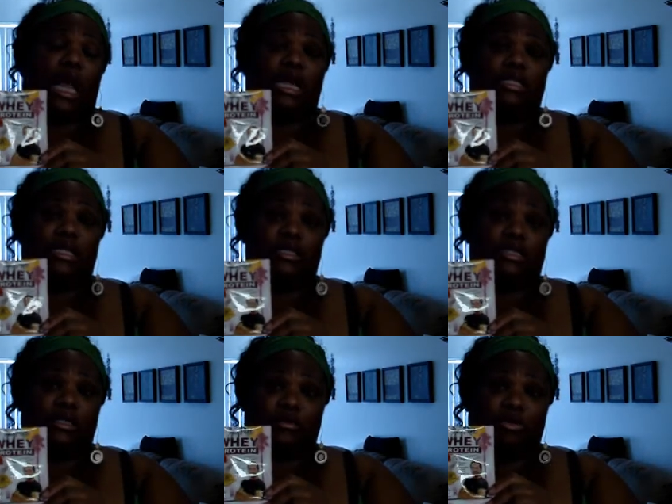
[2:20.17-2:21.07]
liked
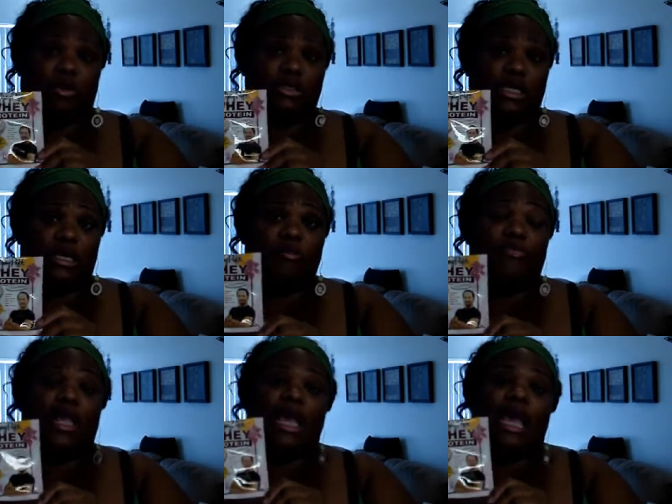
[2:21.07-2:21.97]
his protein
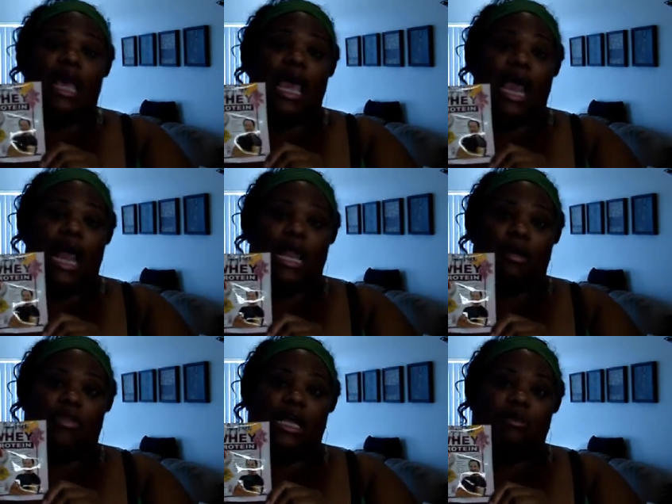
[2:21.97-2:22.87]
and
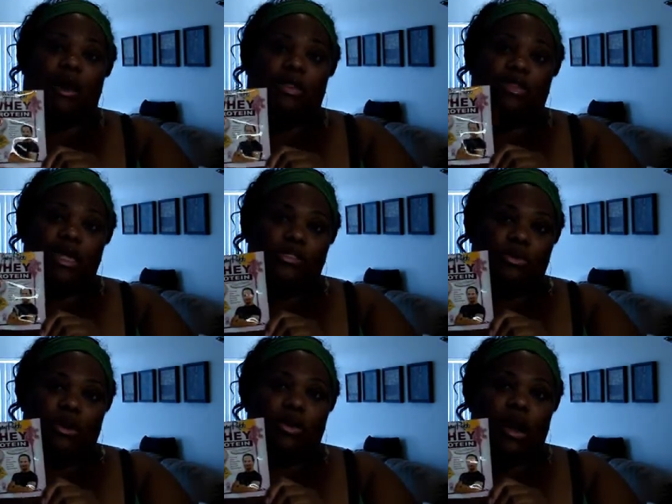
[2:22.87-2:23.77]
I'm thinking about
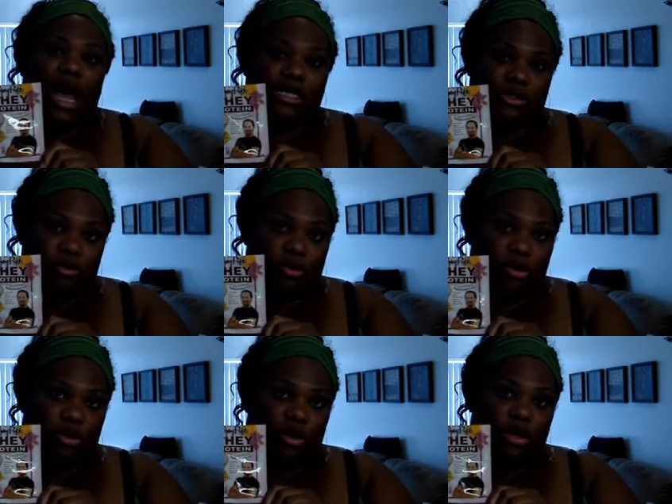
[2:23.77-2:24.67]
this one or
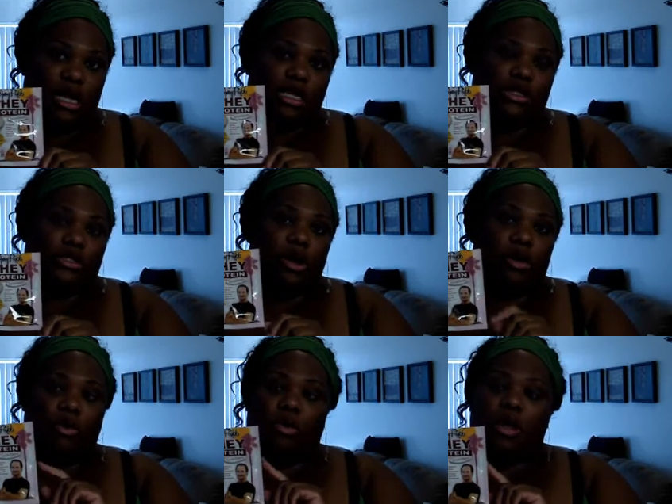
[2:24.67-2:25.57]
Isopure. And
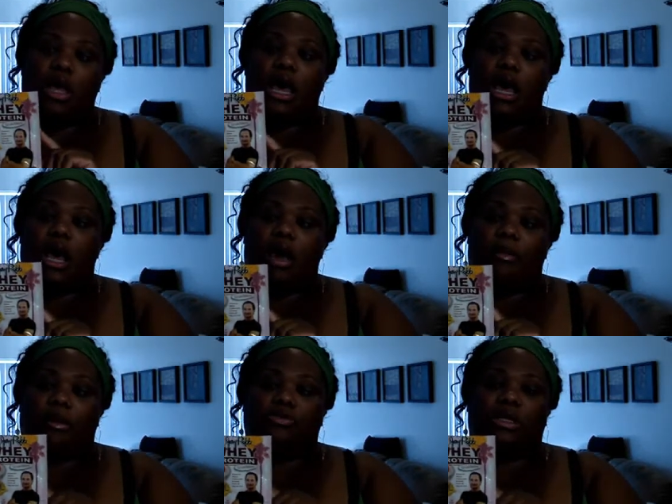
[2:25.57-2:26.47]
so
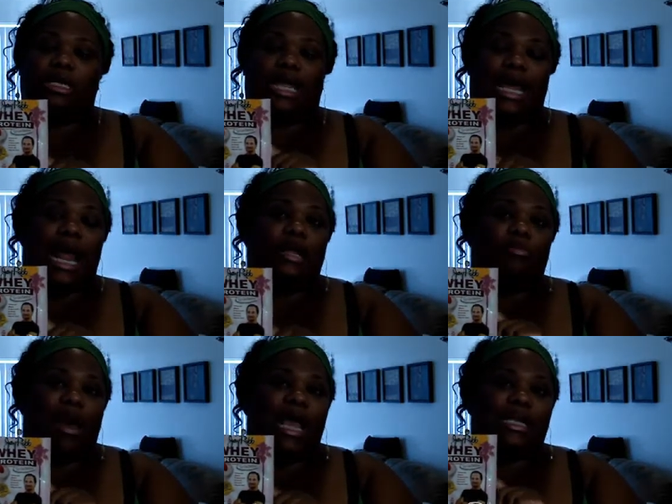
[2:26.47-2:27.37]
um, I was really glad I
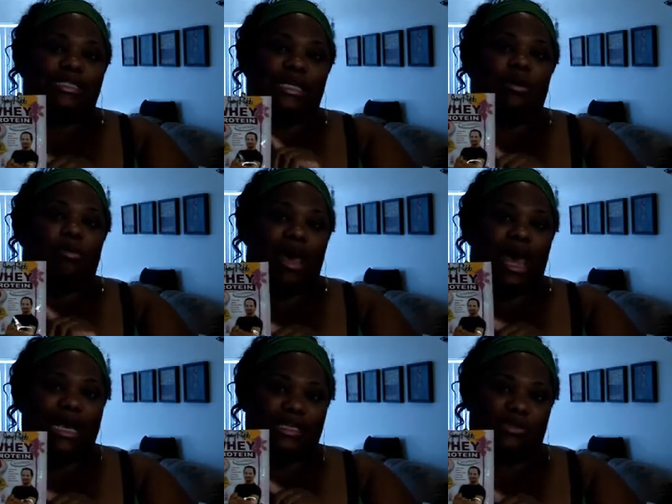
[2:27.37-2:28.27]
could buy a single
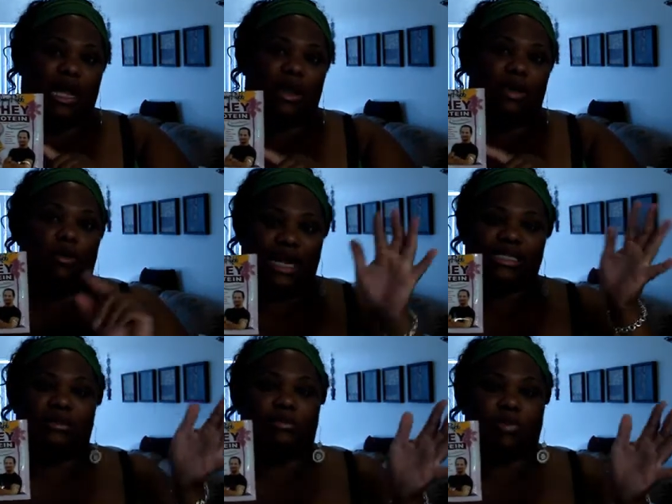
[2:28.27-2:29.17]
pack of this so I didn't
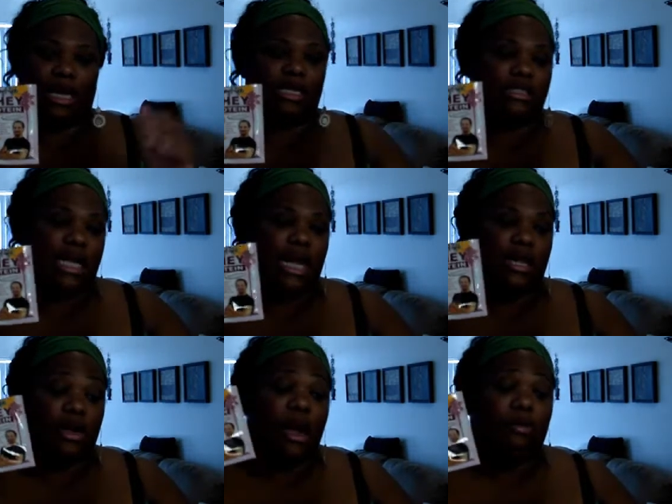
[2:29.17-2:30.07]
waste a big
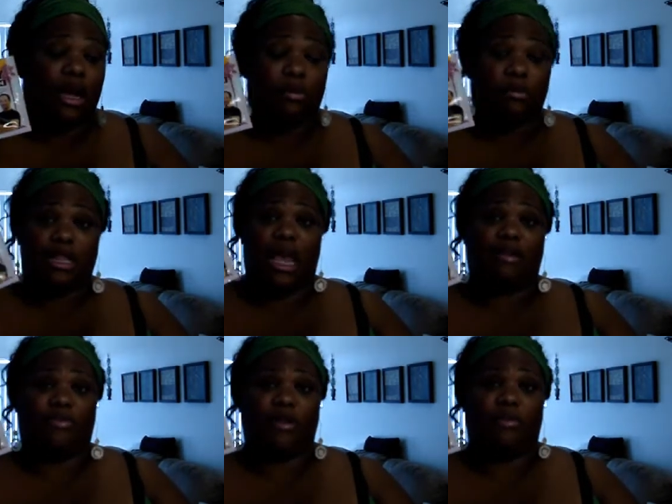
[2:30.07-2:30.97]
container. And I recommend
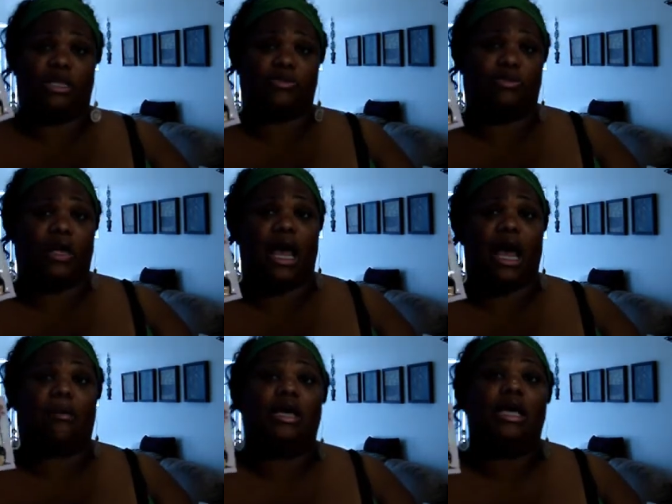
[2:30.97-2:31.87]
that if anybody's
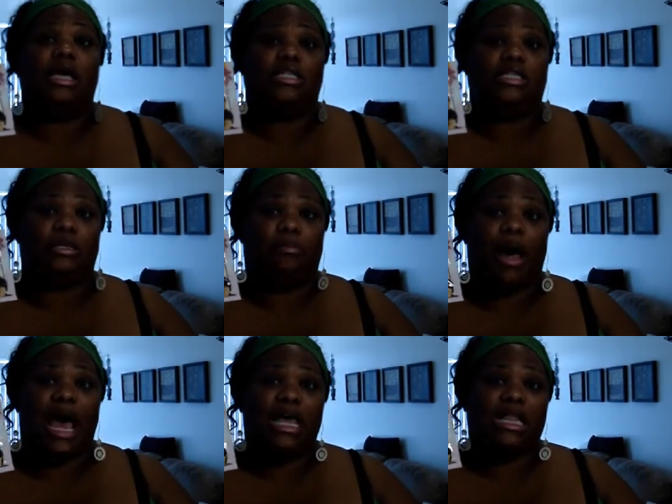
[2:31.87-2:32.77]
pre-op to
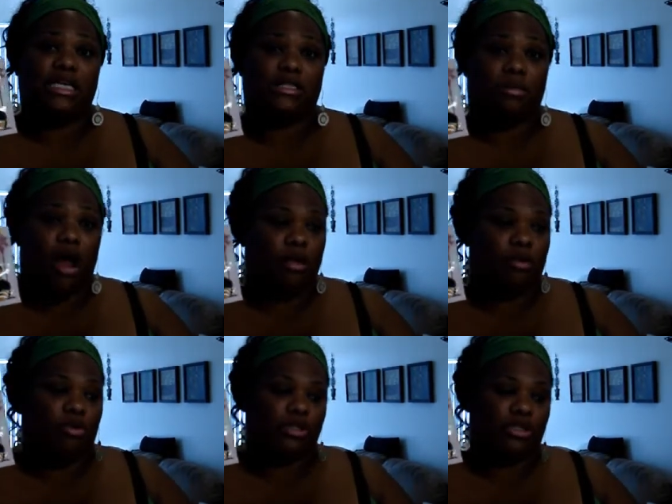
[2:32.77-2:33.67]
buy these smaller
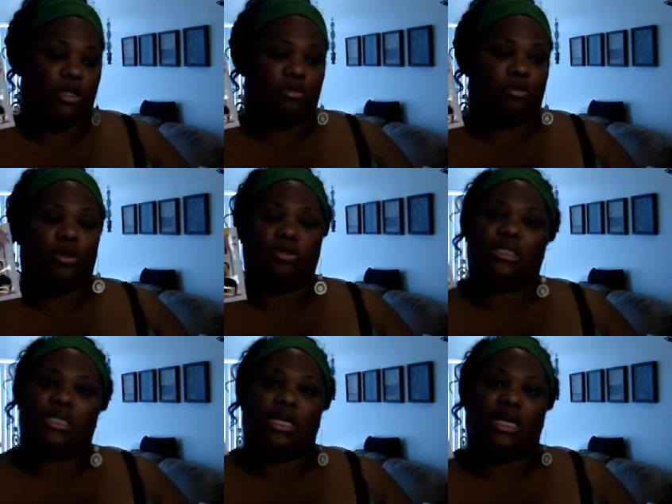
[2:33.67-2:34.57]
portions of the
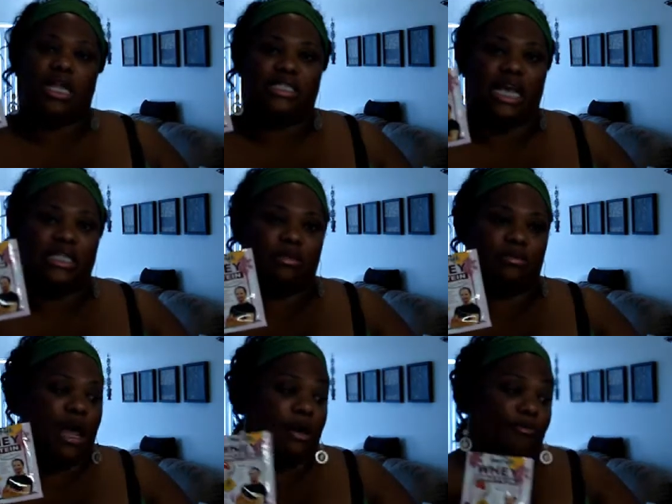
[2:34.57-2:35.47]
protein and test
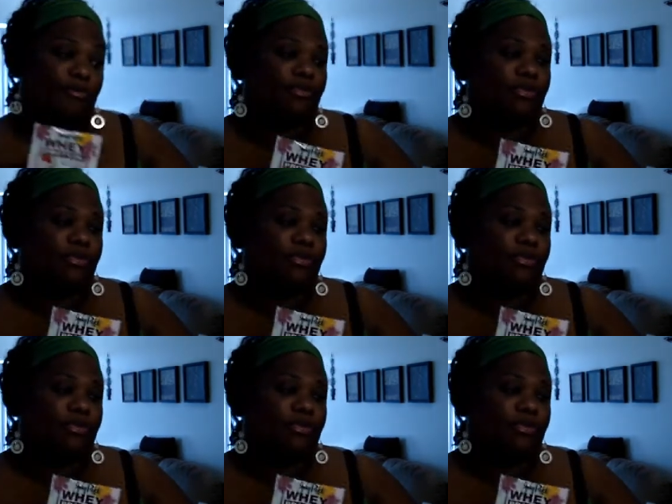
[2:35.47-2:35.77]
them out.